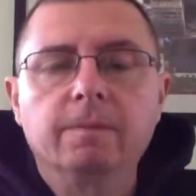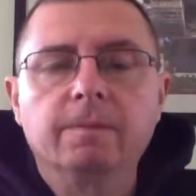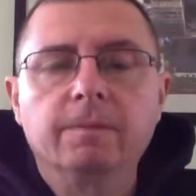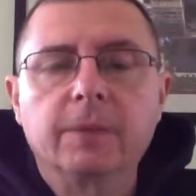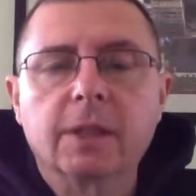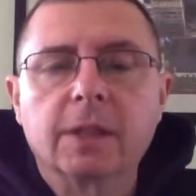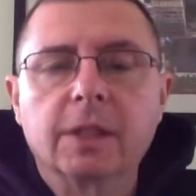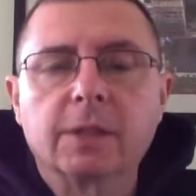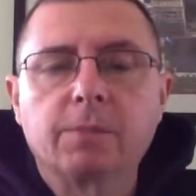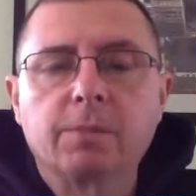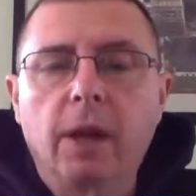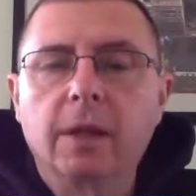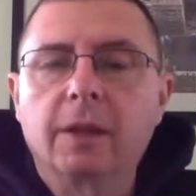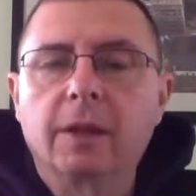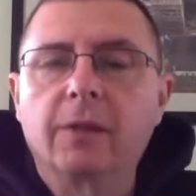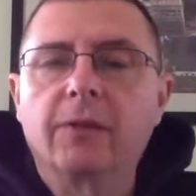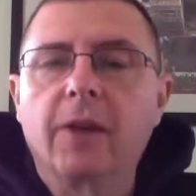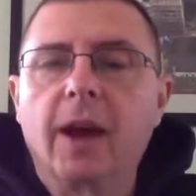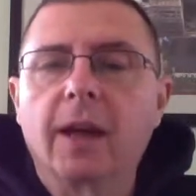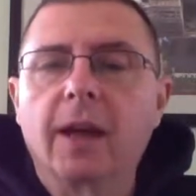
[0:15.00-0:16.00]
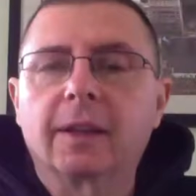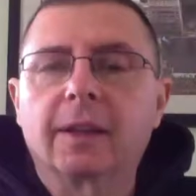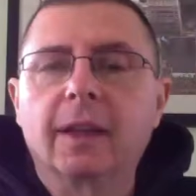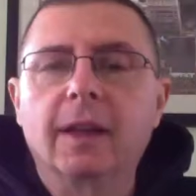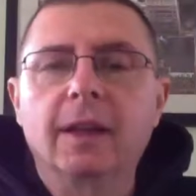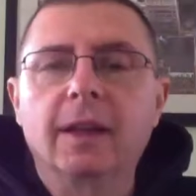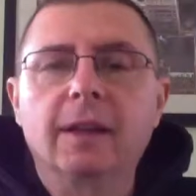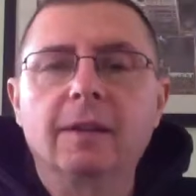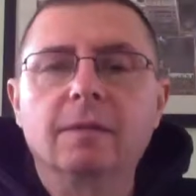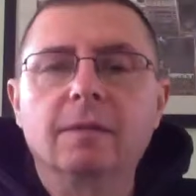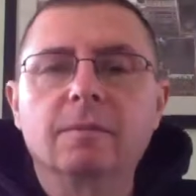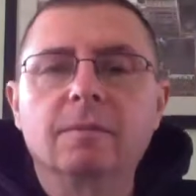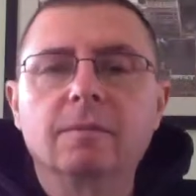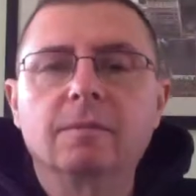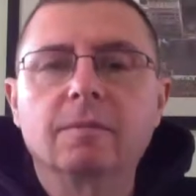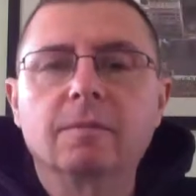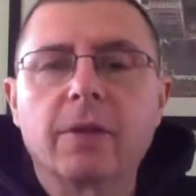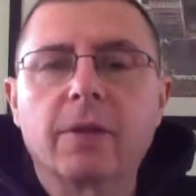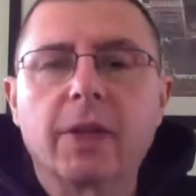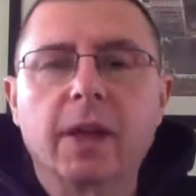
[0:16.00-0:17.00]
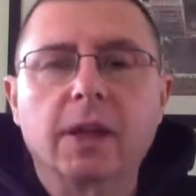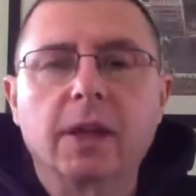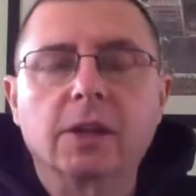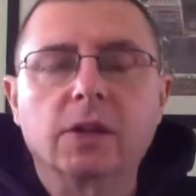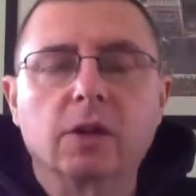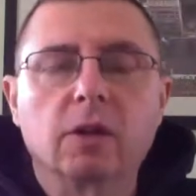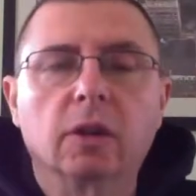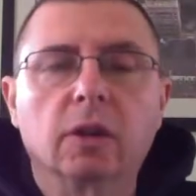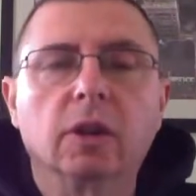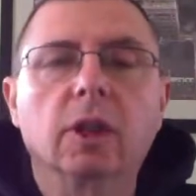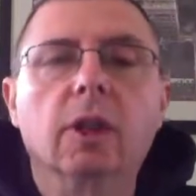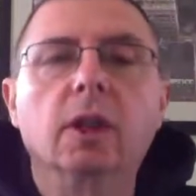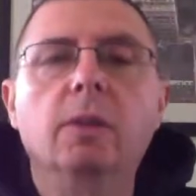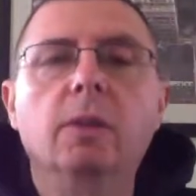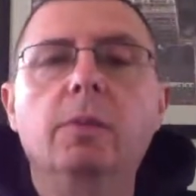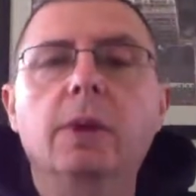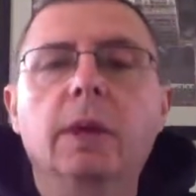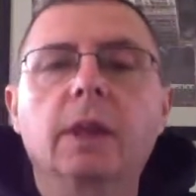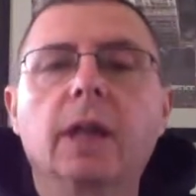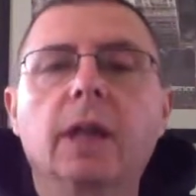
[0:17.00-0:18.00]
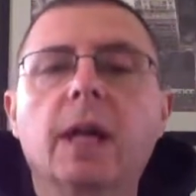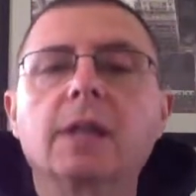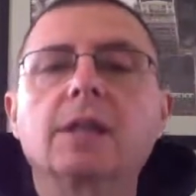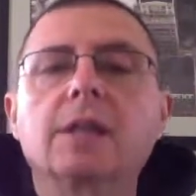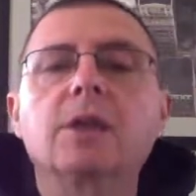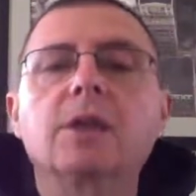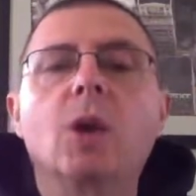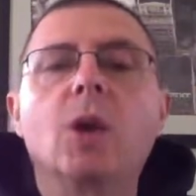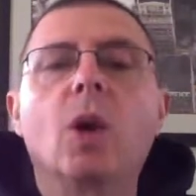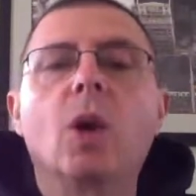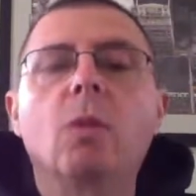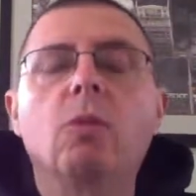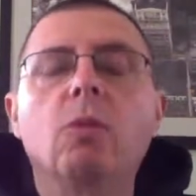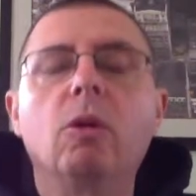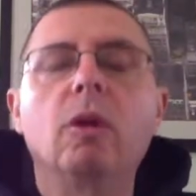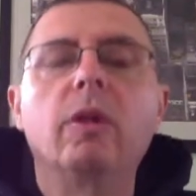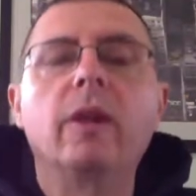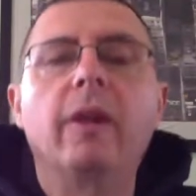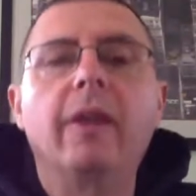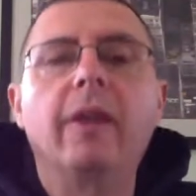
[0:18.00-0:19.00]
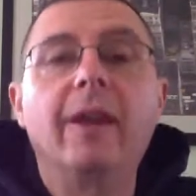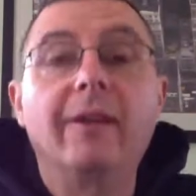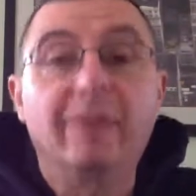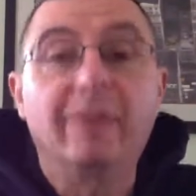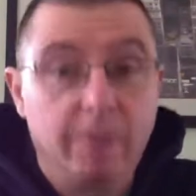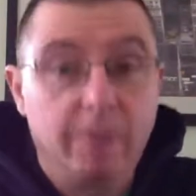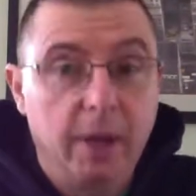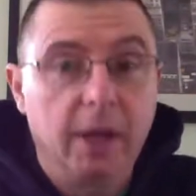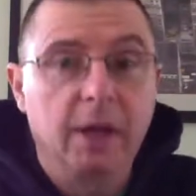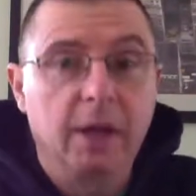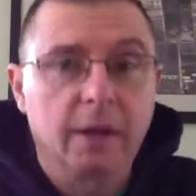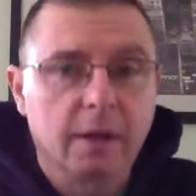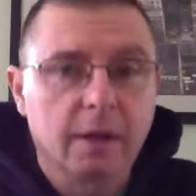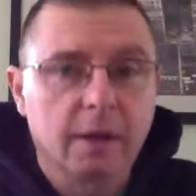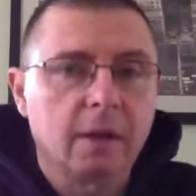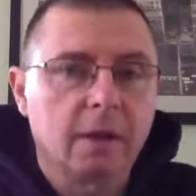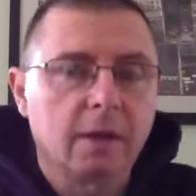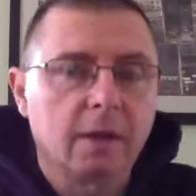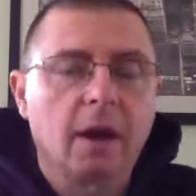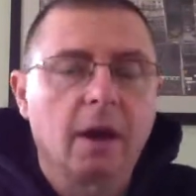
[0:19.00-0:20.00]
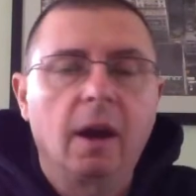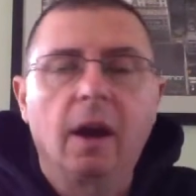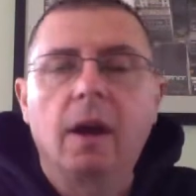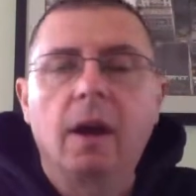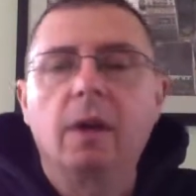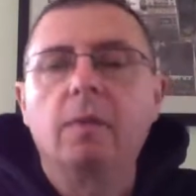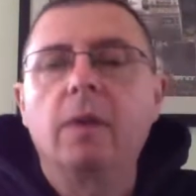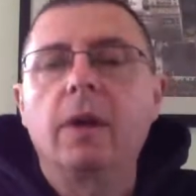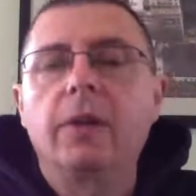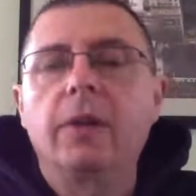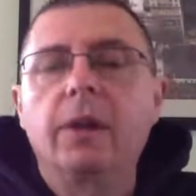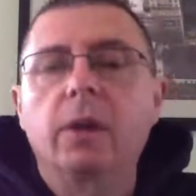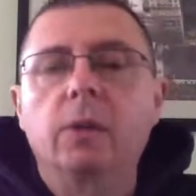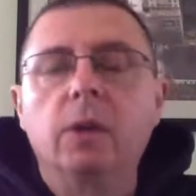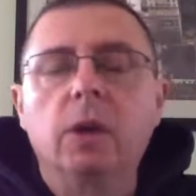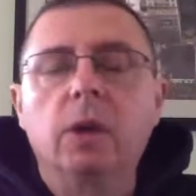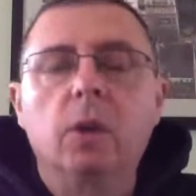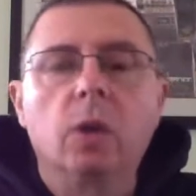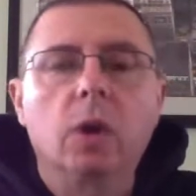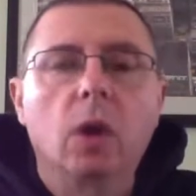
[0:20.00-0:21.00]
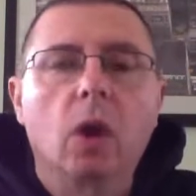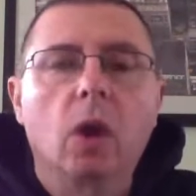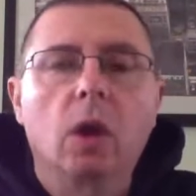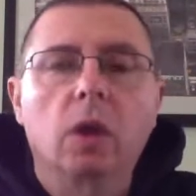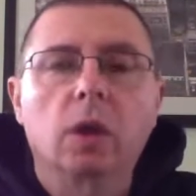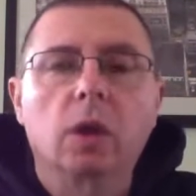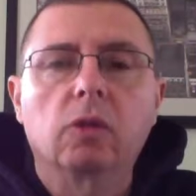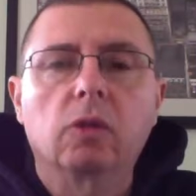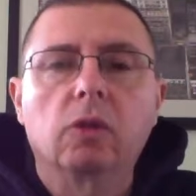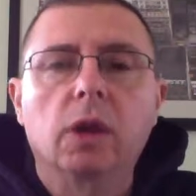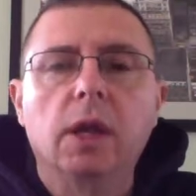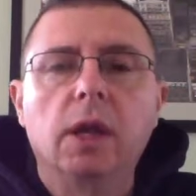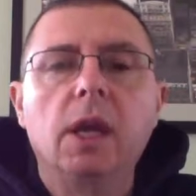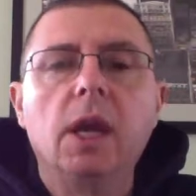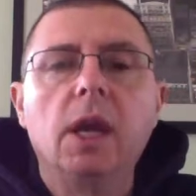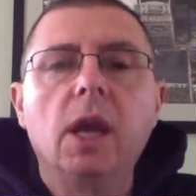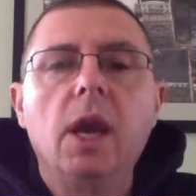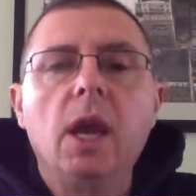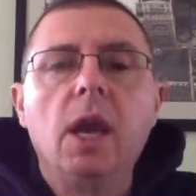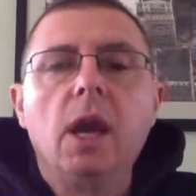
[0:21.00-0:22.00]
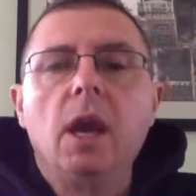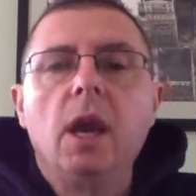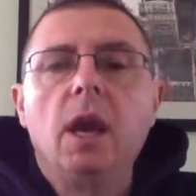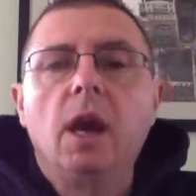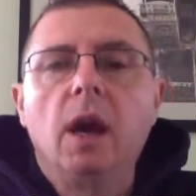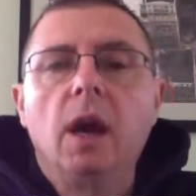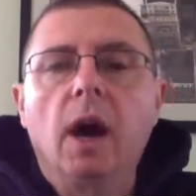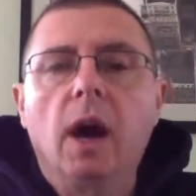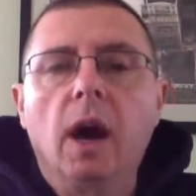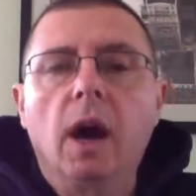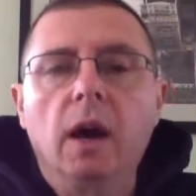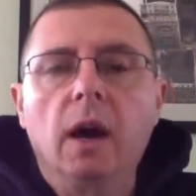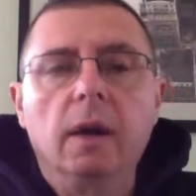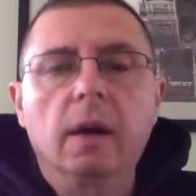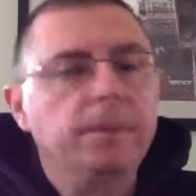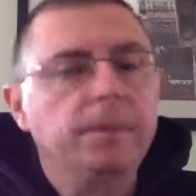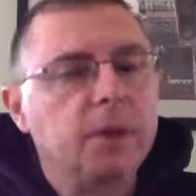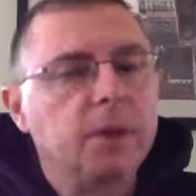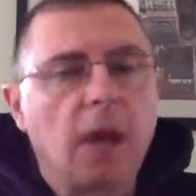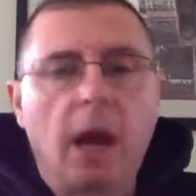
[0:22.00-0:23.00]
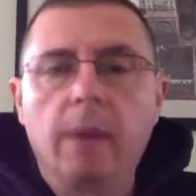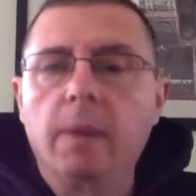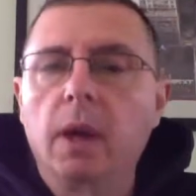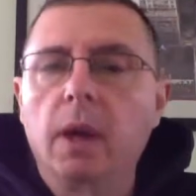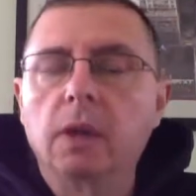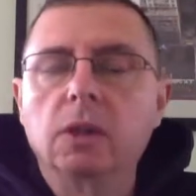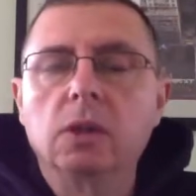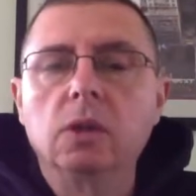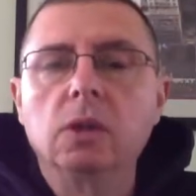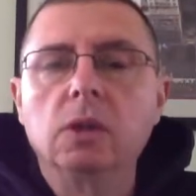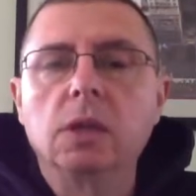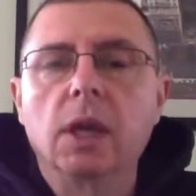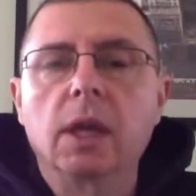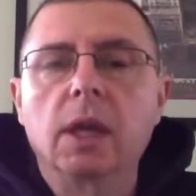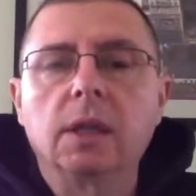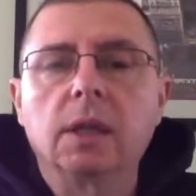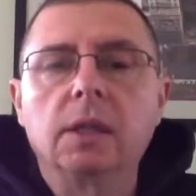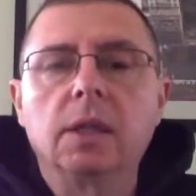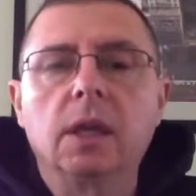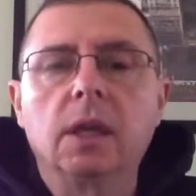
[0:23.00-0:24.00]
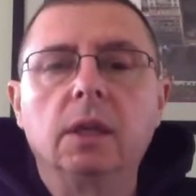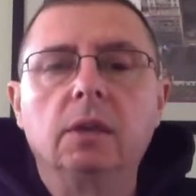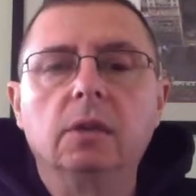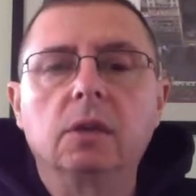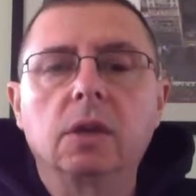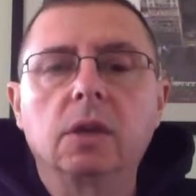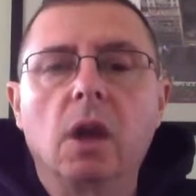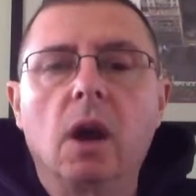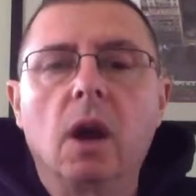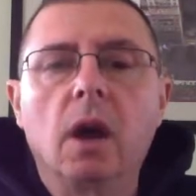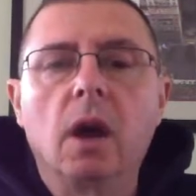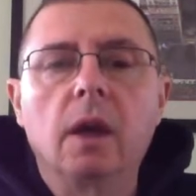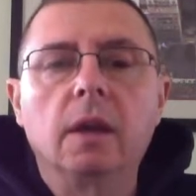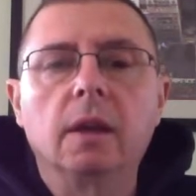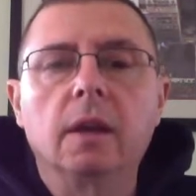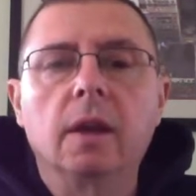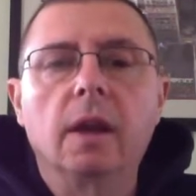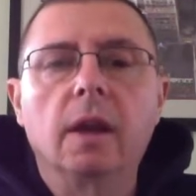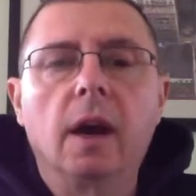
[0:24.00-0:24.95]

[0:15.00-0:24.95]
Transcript: despite the fact that things are a little bit less normal than they've been, I think we would all agree. Time Out Tuesday continues on